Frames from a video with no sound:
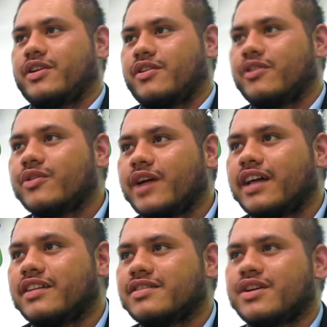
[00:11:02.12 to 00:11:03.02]
in our own
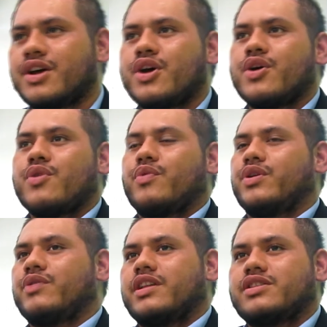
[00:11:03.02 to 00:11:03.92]
islands.
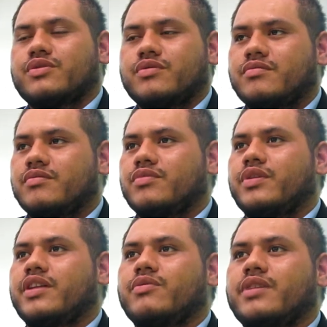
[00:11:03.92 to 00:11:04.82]
We
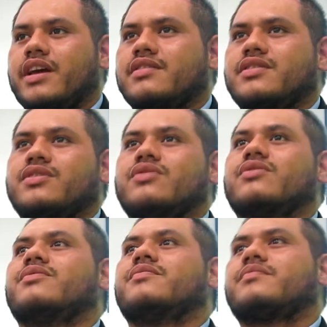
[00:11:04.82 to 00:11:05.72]
don't get
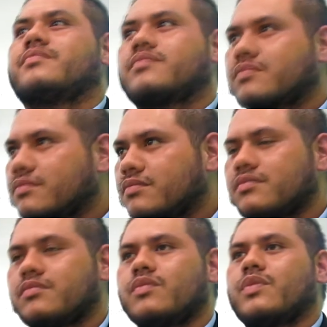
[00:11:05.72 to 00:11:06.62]
to
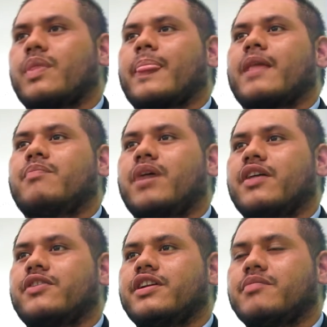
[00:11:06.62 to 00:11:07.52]

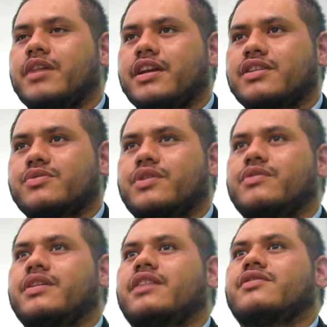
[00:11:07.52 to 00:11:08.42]
bother anybody else. We
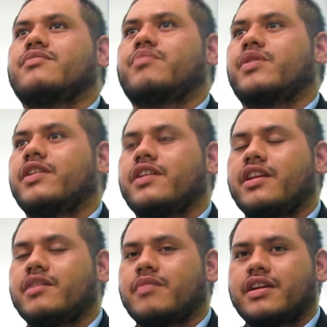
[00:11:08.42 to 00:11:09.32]
don't get to burden
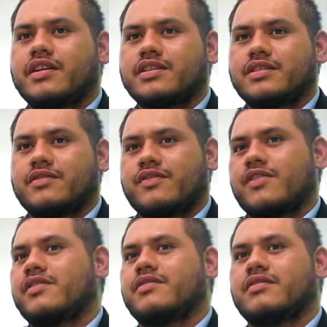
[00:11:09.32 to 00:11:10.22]
anybody else of
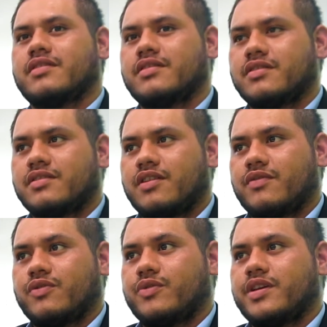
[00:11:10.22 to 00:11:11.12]

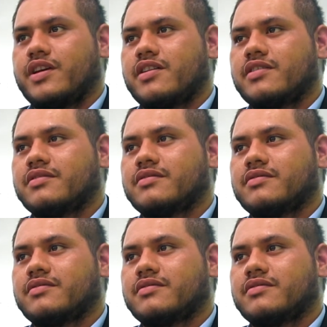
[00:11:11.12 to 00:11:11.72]
who we are.